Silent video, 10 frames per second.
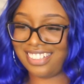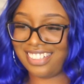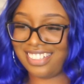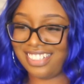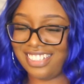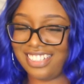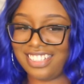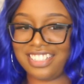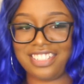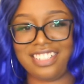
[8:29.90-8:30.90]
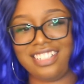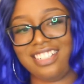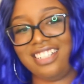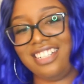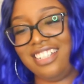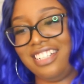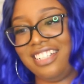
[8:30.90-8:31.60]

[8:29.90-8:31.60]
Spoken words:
No one is speaking in this clip.